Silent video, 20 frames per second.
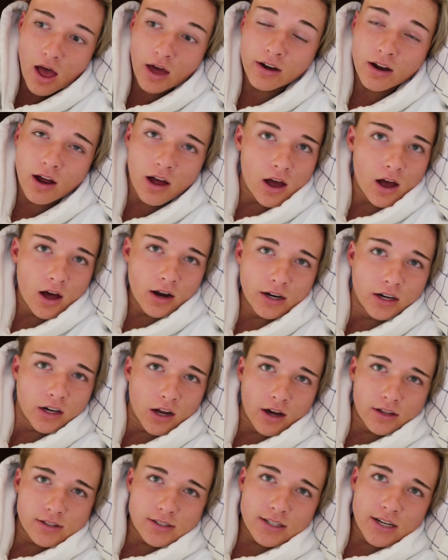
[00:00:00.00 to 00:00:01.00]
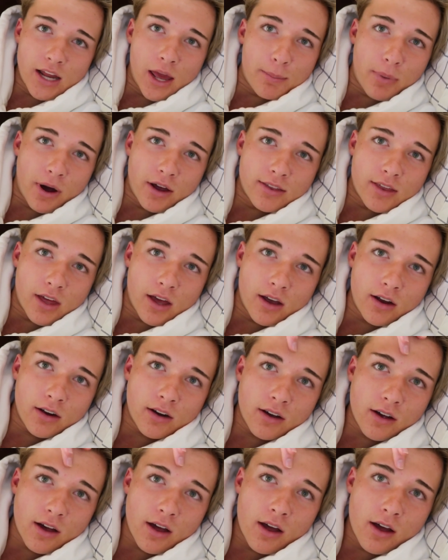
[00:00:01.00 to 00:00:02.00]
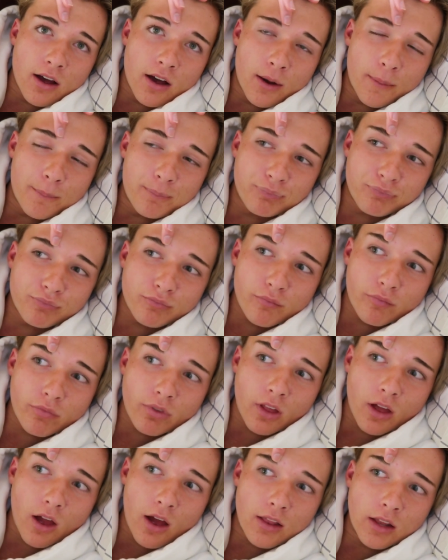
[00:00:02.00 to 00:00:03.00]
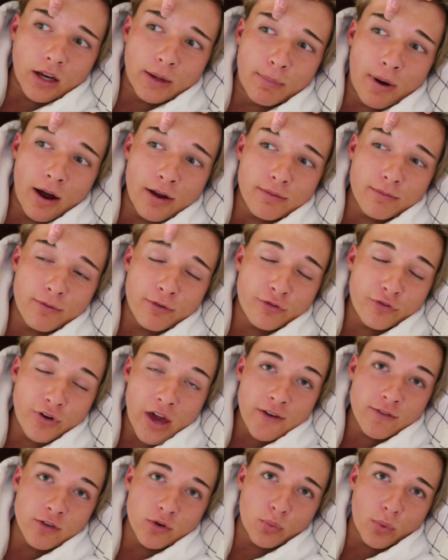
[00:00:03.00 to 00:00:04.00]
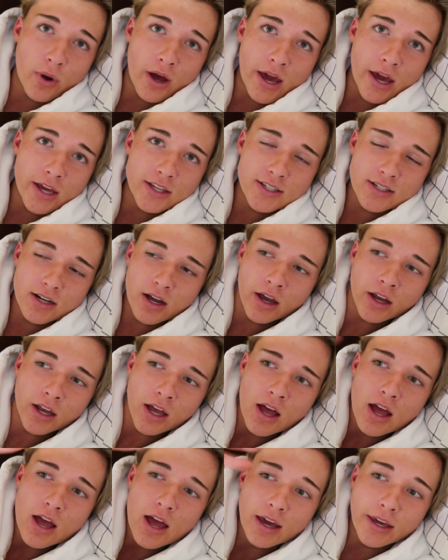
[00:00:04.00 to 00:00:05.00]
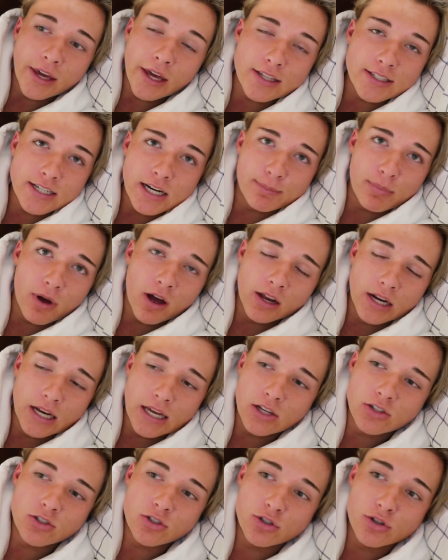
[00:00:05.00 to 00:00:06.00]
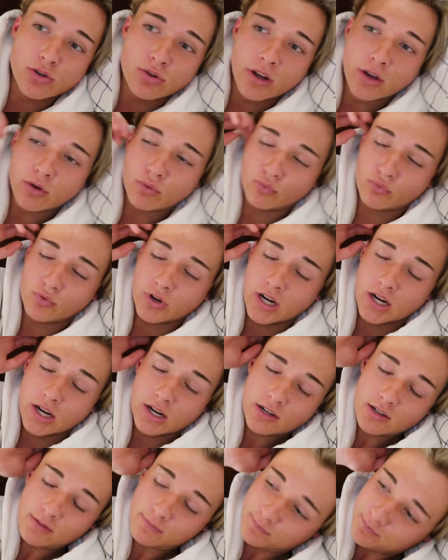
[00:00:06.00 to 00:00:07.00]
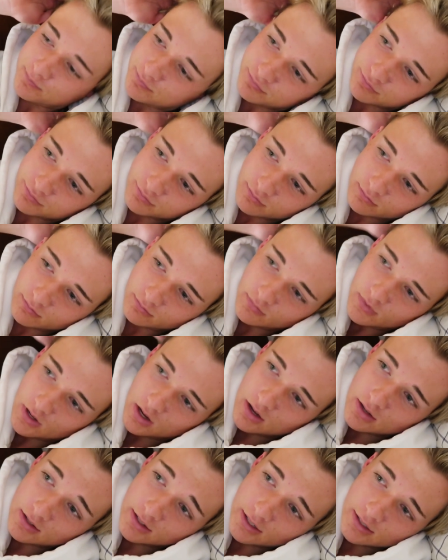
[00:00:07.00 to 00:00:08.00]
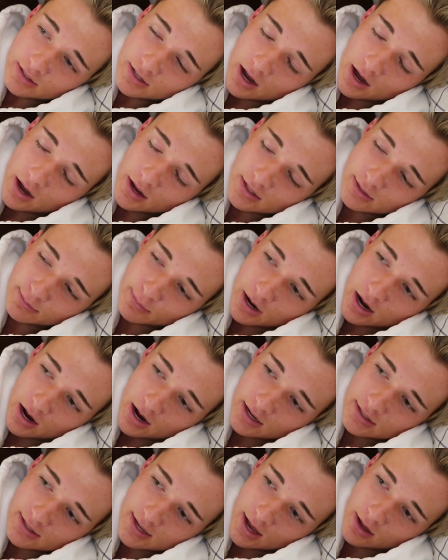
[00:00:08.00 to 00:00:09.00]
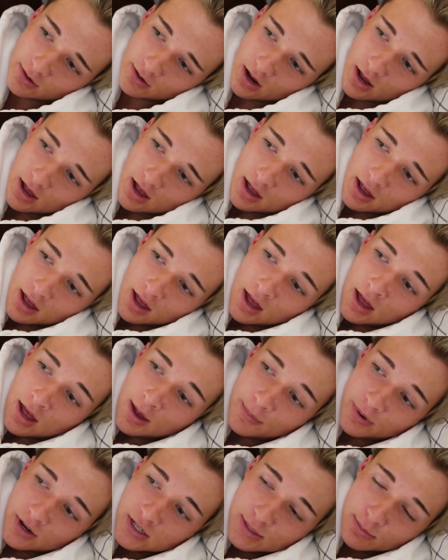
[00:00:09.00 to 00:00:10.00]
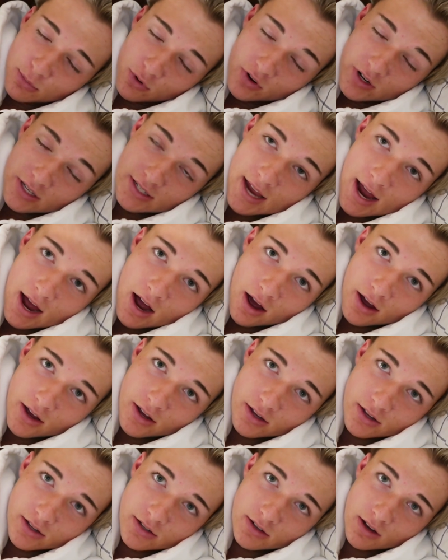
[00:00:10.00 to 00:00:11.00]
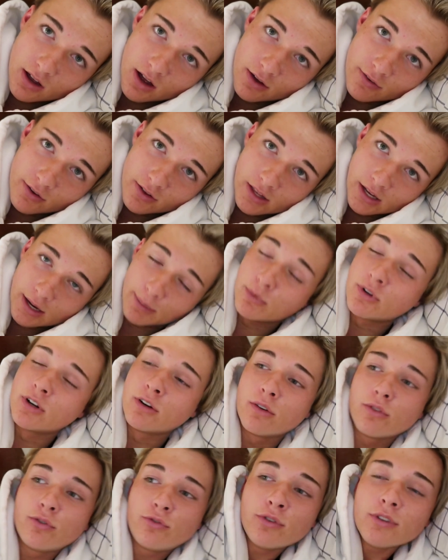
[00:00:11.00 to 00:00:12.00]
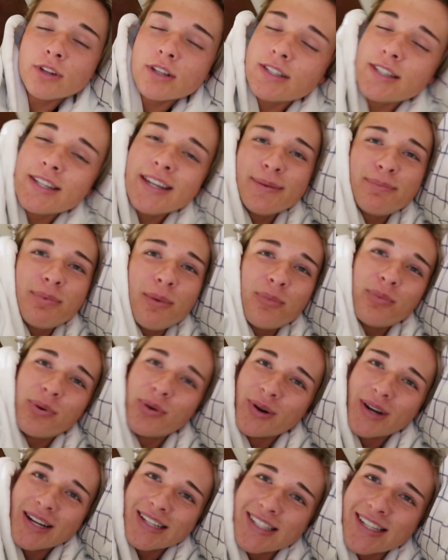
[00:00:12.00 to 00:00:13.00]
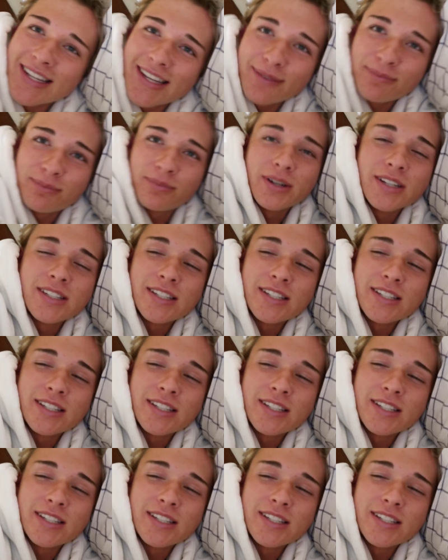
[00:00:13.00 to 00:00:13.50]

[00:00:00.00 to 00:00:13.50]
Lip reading: an early night's sleep, I think. Like my favorite way to like get sleep early is to like read, because like it tires my eyes out. Because I'm already tired, I feel like I'm gonna fall asleep pretty